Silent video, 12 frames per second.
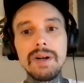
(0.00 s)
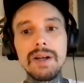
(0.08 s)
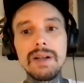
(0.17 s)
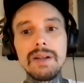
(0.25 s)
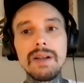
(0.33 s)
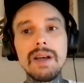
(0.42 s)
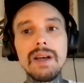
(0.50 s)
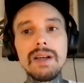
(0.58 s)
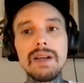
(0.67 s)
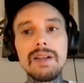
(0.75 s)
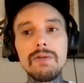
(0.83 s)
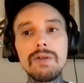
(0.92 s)
But
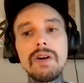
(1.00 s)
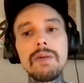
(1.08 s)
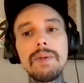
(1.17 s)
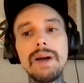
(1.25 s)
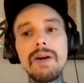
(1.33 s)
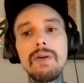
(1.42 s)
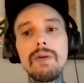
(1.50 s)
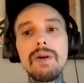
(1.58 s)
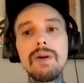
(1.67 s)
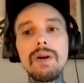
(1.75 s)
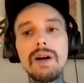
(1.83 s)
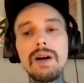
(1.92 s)
can you talk about
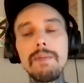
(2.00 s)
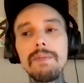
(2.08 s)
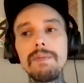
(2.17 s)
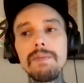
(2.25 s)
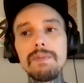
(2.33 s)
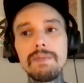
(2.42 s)
um,